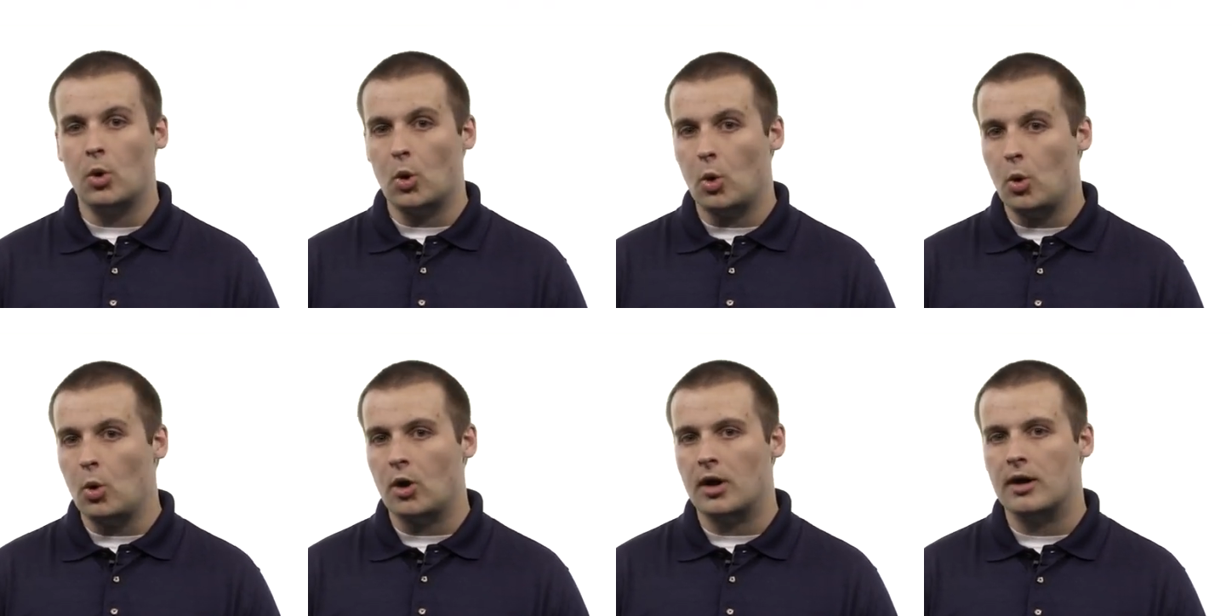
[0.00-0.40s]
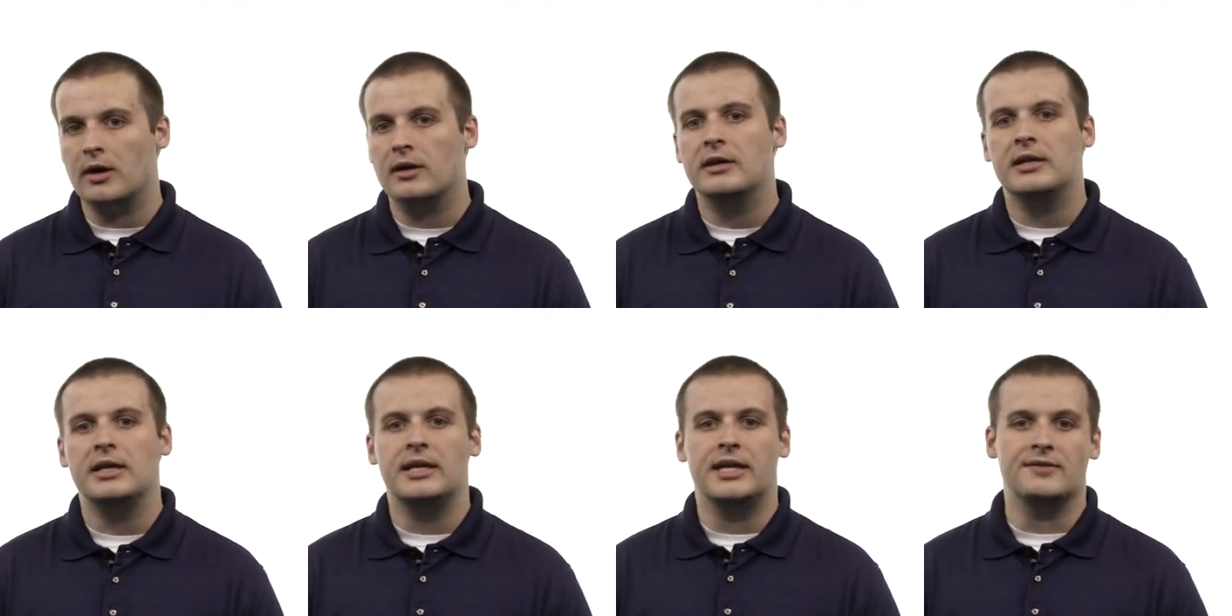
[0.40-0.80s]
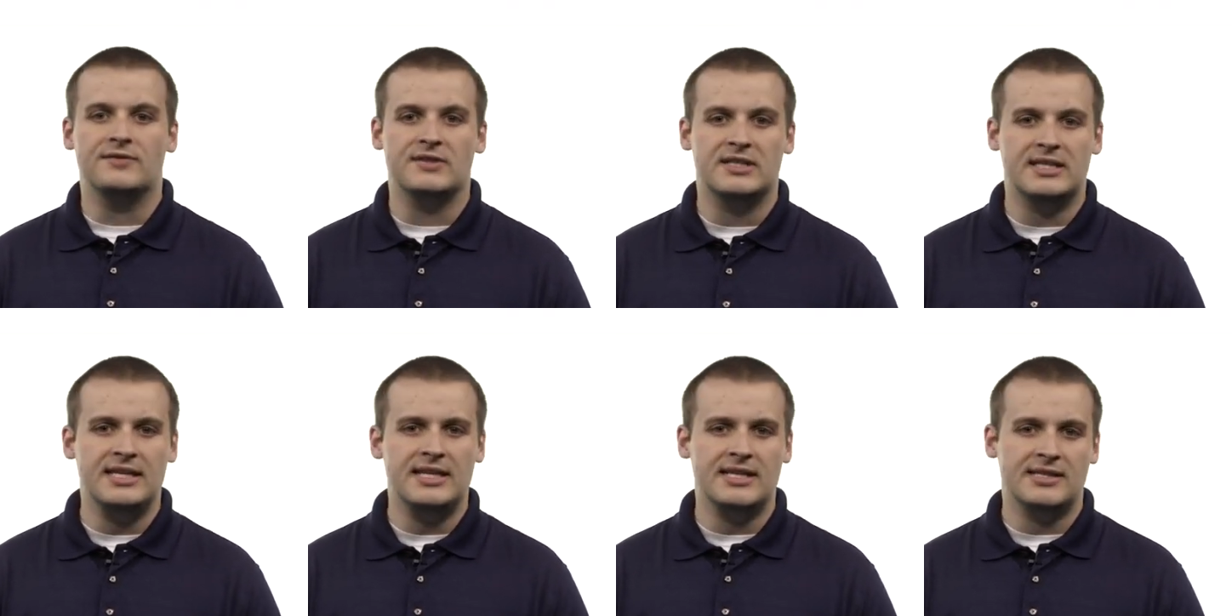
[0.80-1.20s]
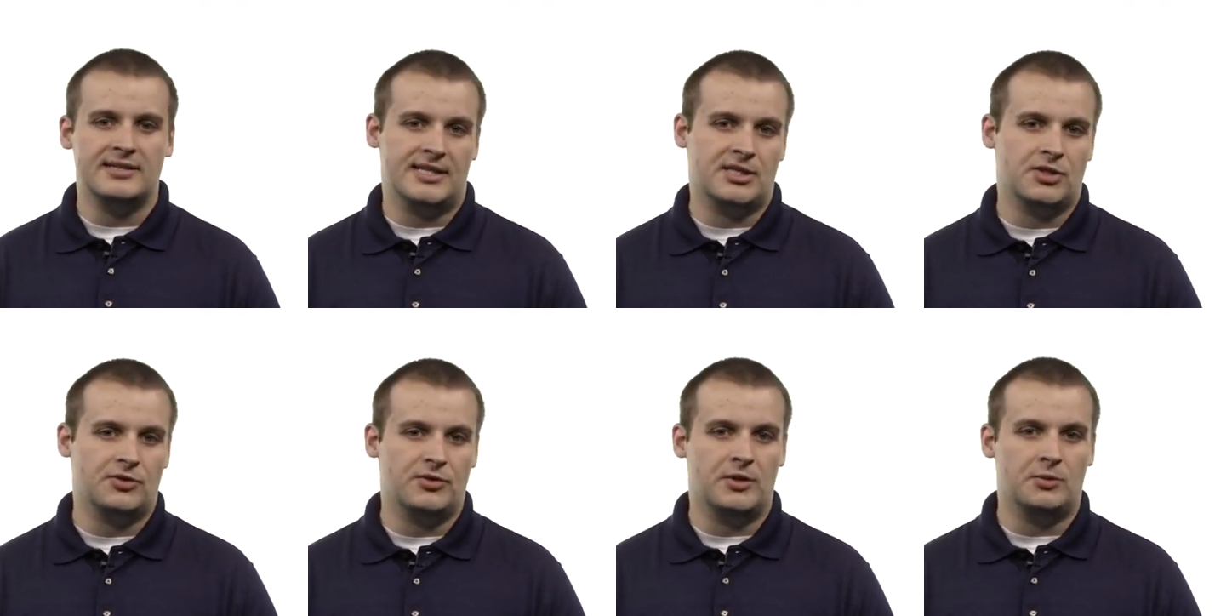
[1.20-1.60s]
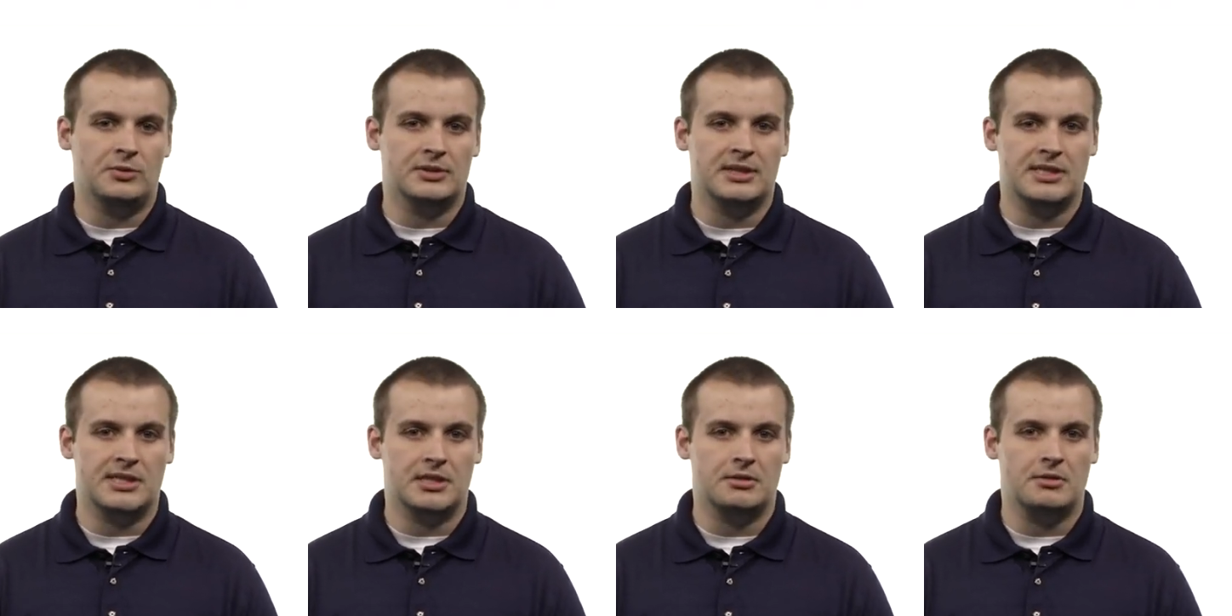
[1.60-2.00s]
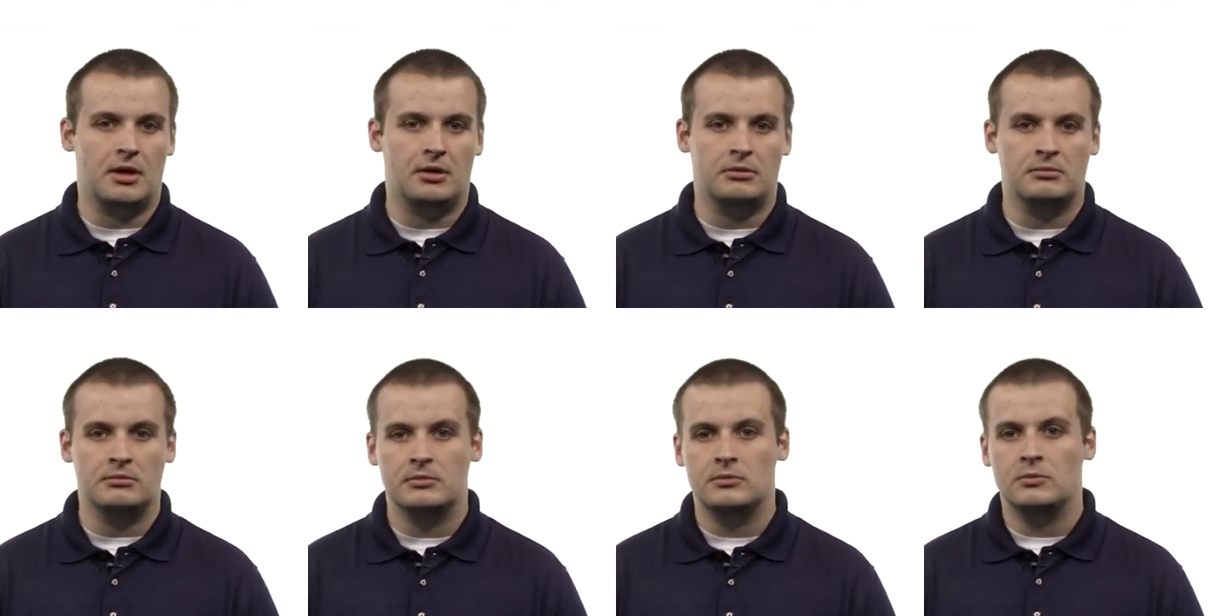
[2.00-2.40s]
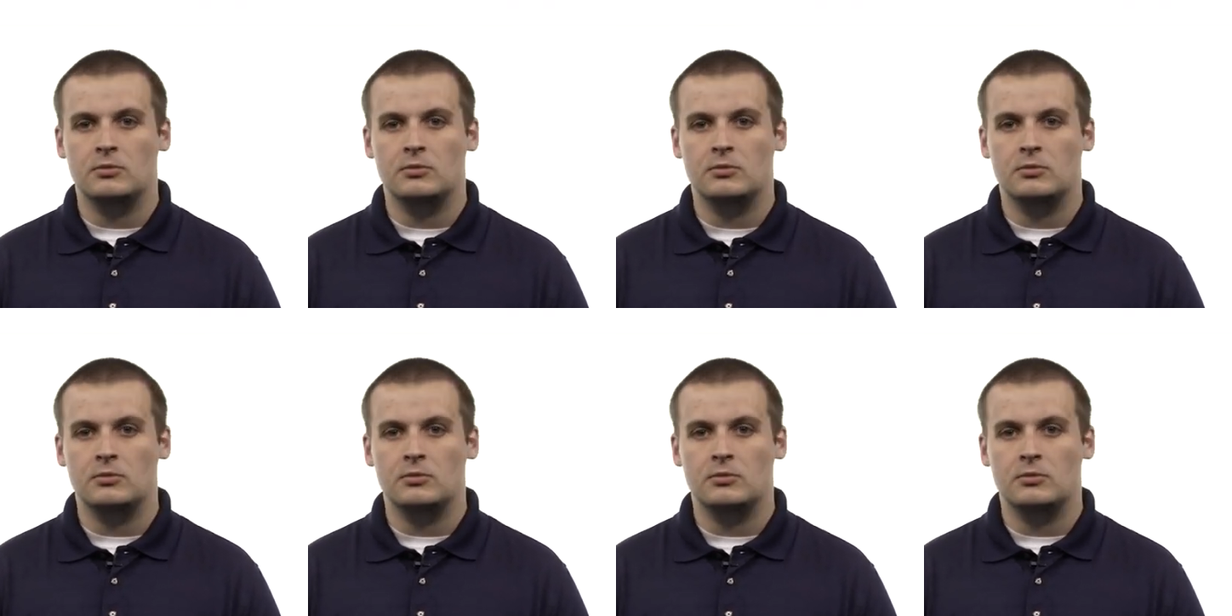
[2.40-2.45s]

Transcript: or if z is less than or equal to 0,